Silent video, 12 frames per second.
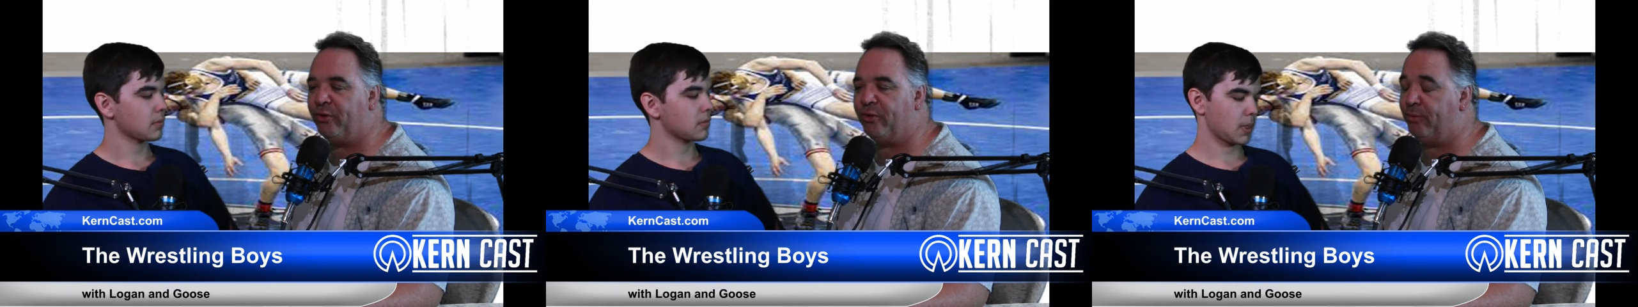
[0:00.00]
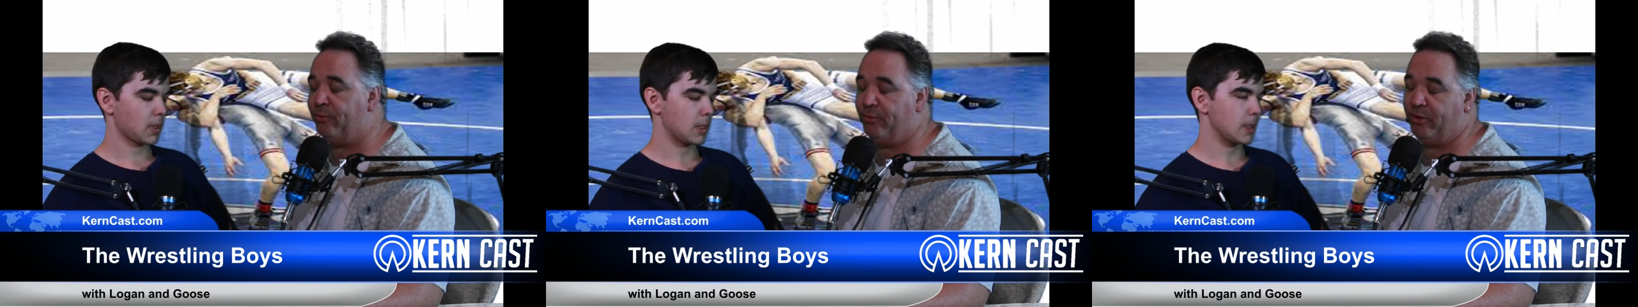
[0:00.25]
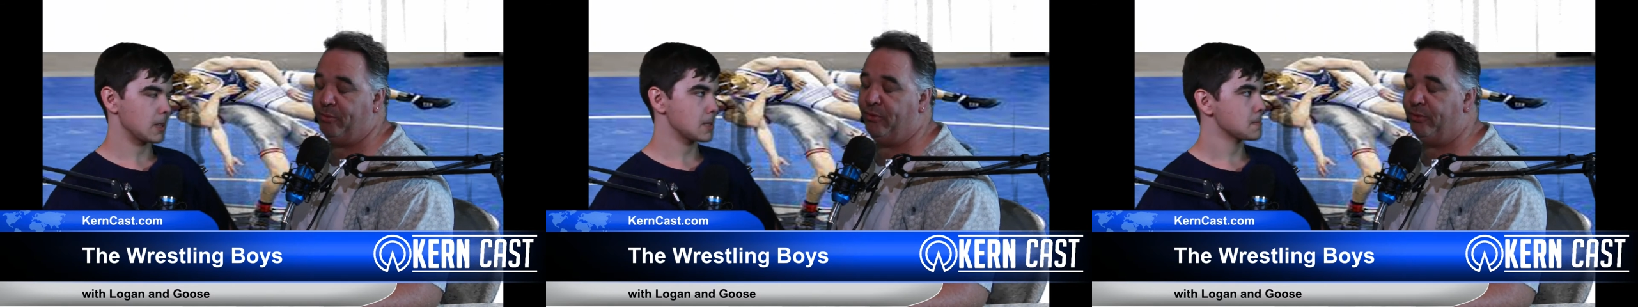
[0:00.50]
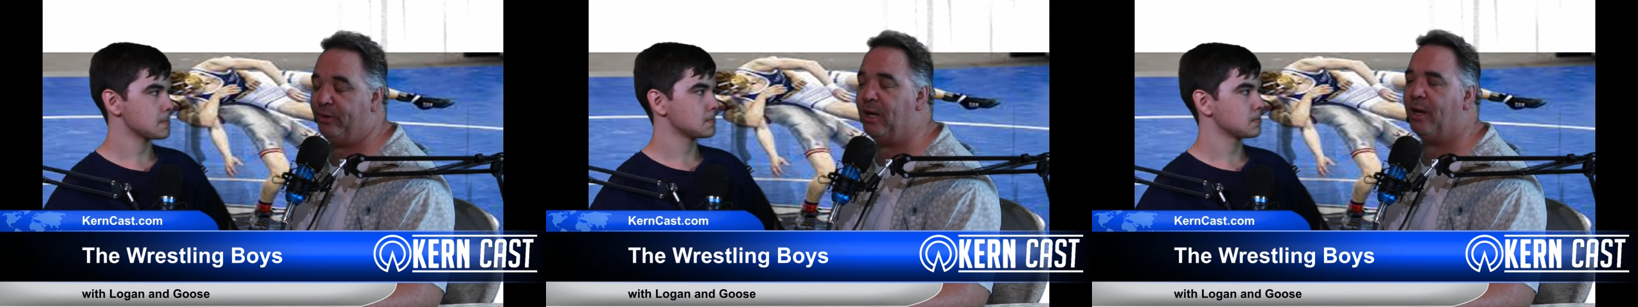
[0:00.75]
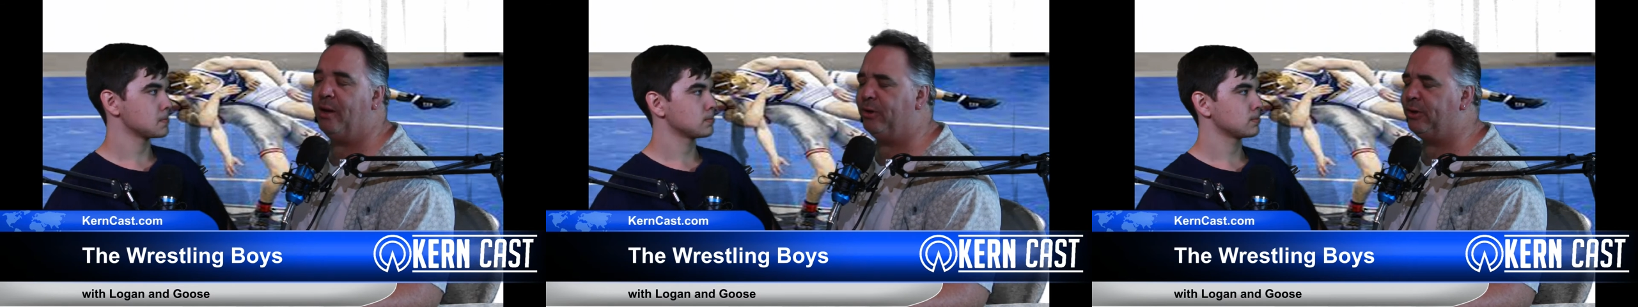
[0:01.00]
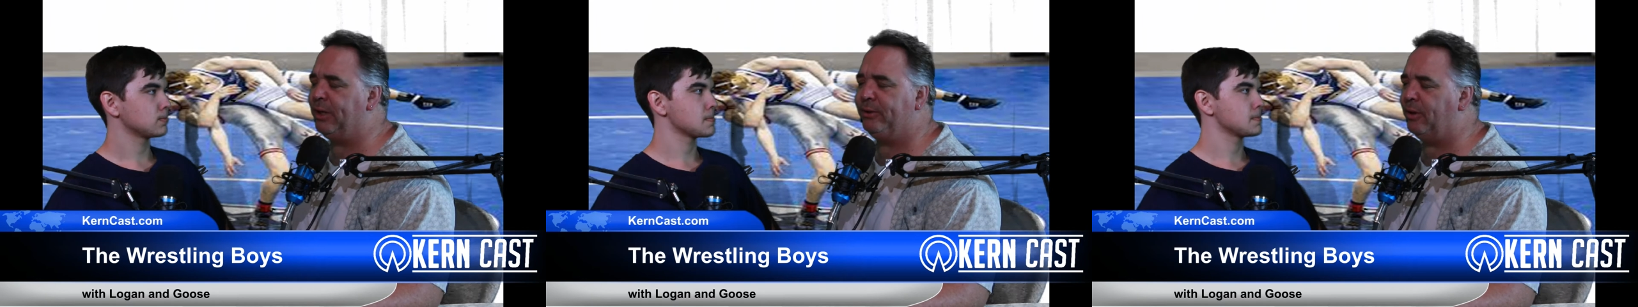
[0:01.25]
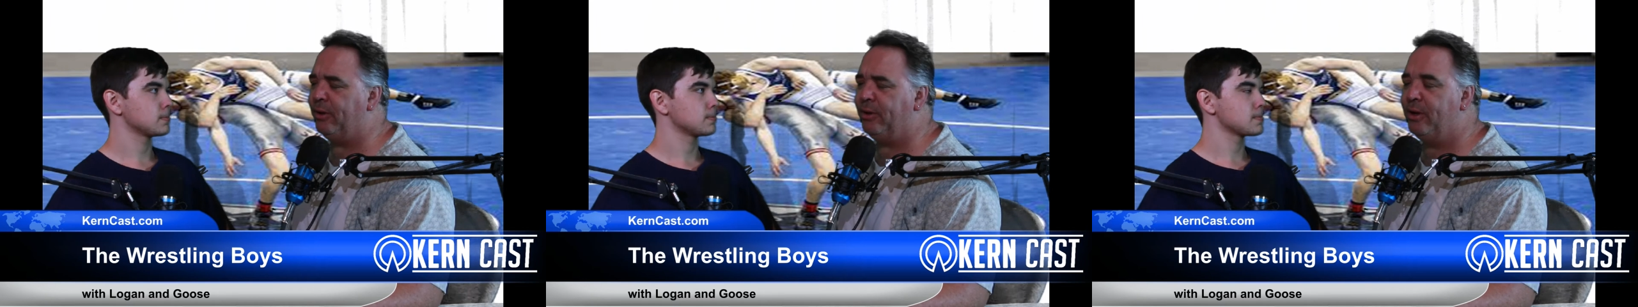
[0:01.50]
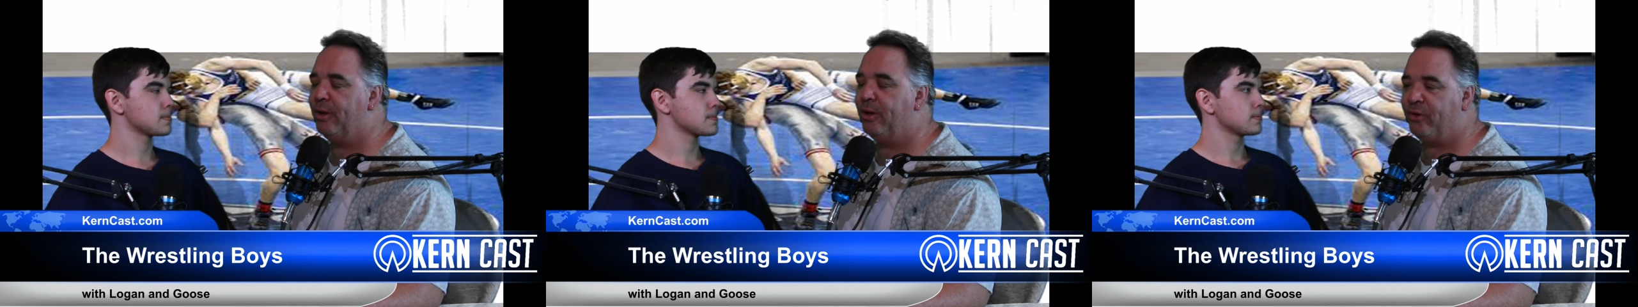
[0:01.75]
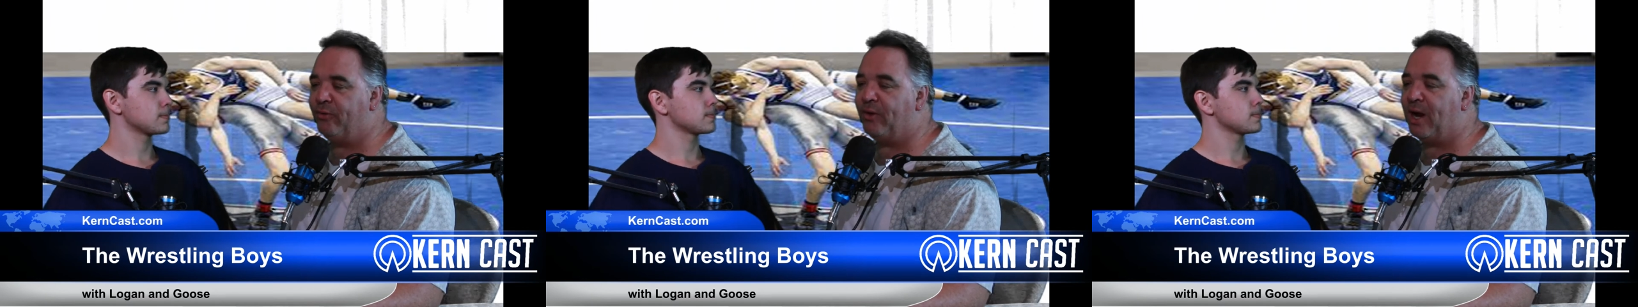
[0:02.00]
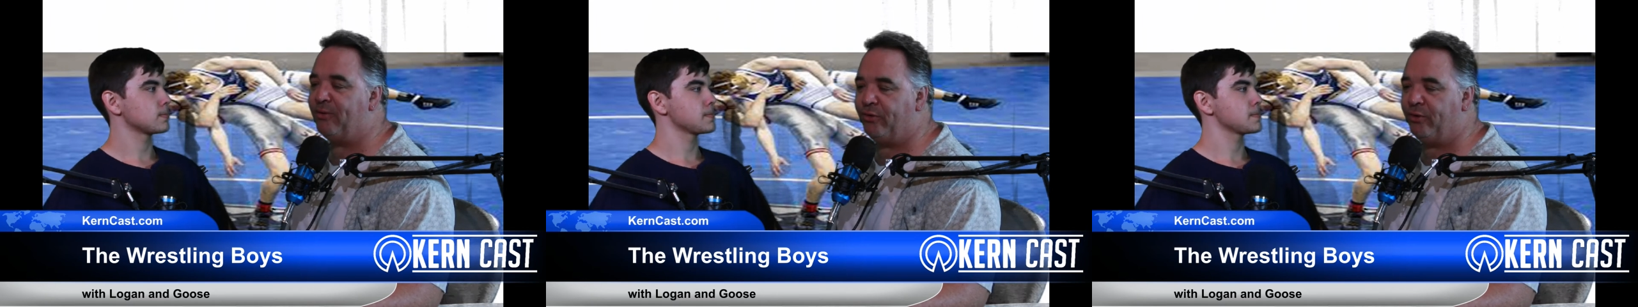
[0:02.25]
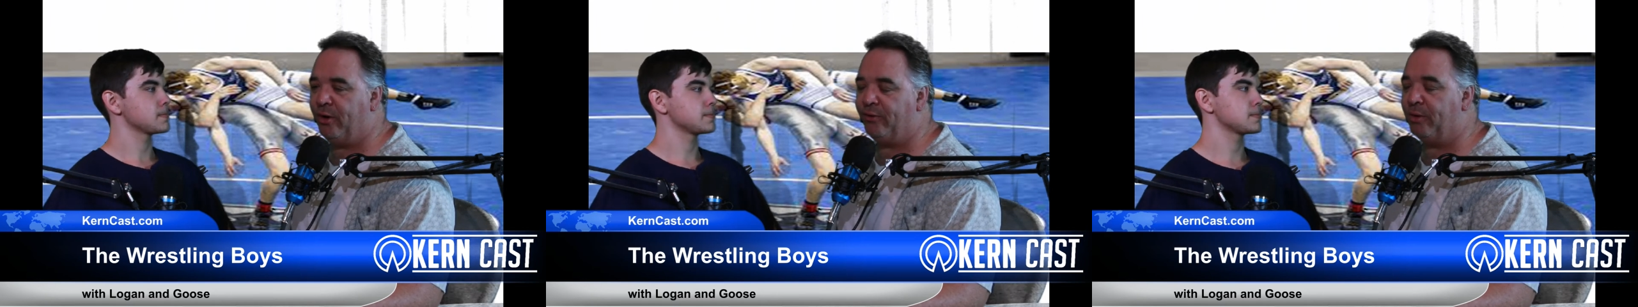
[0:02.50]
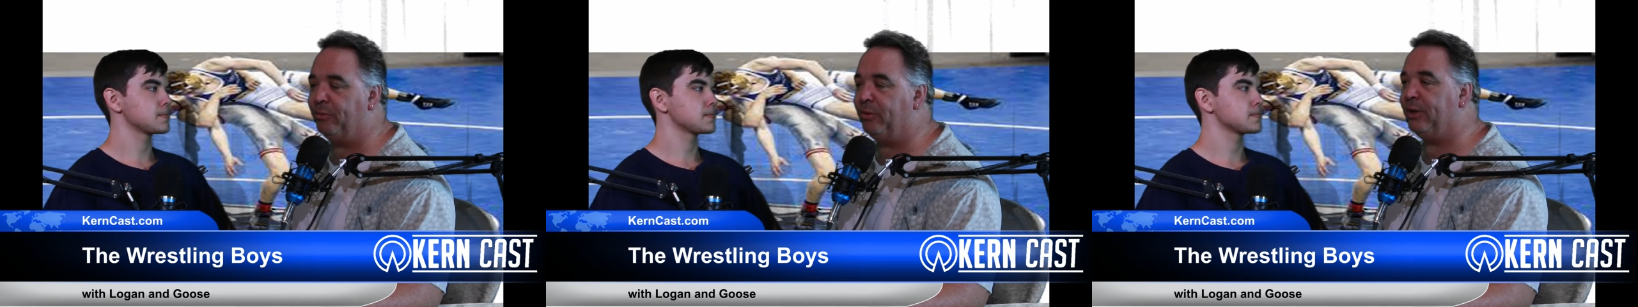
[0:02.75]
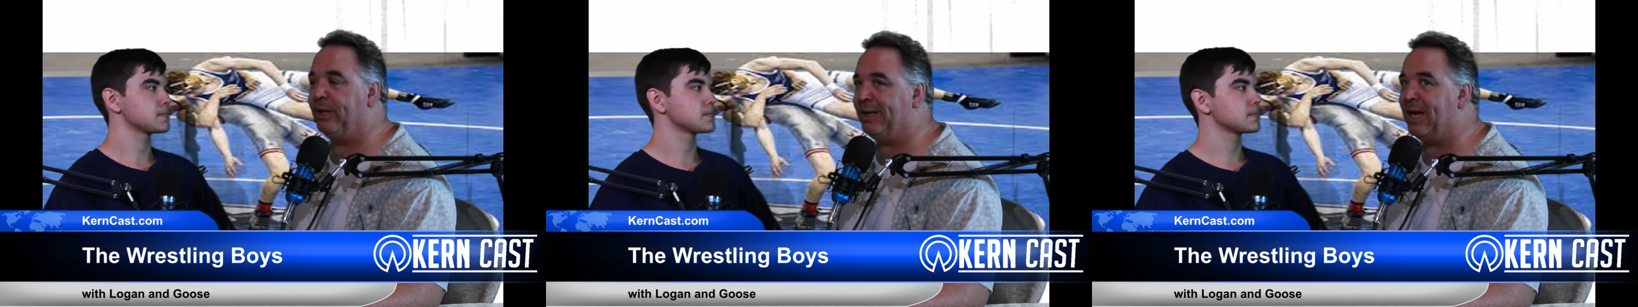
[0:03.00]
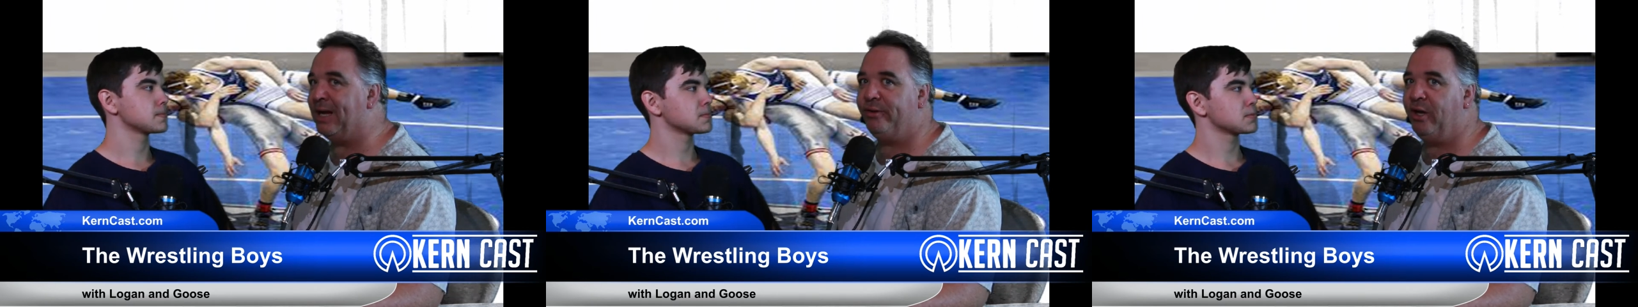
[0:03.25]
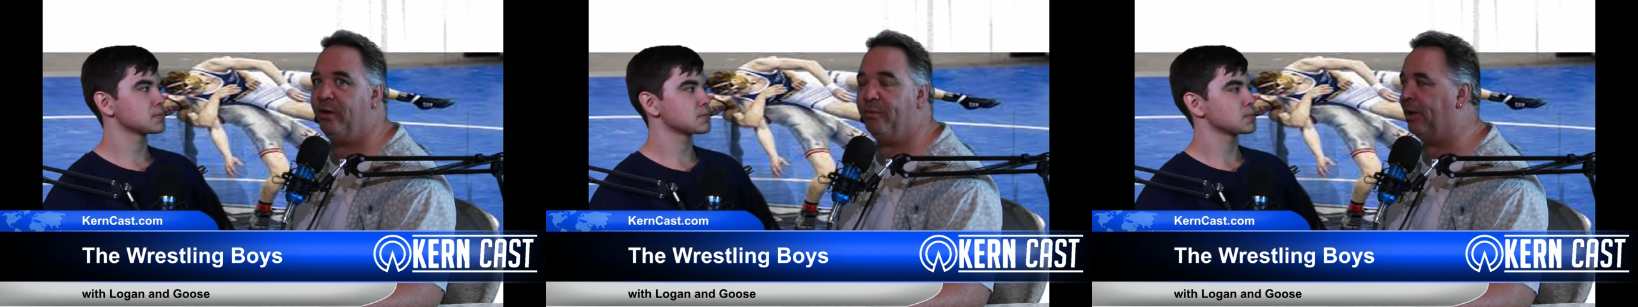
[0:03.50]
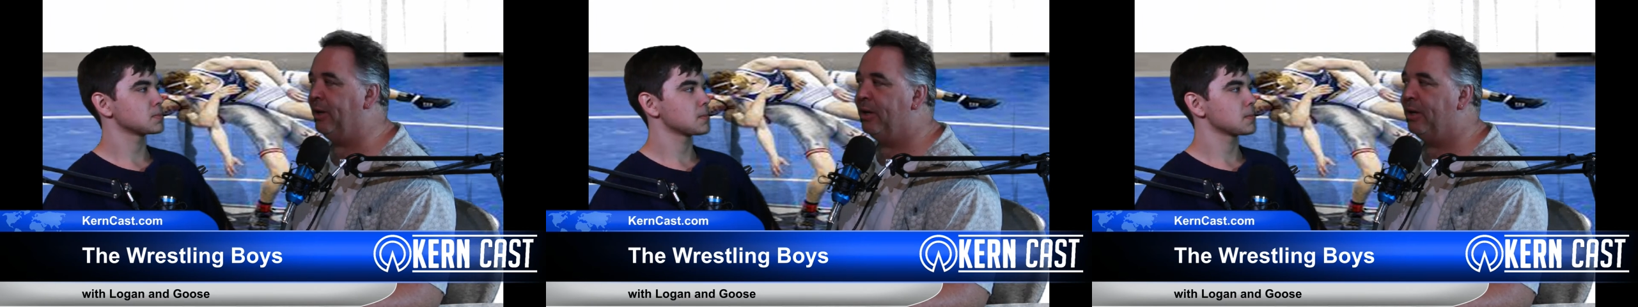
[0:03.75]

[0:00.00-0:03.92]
Speaker 1: Uh, SummerSlam. yeah, I'm looking at uh, Survivor Series. I'm looking at that team. I'm like,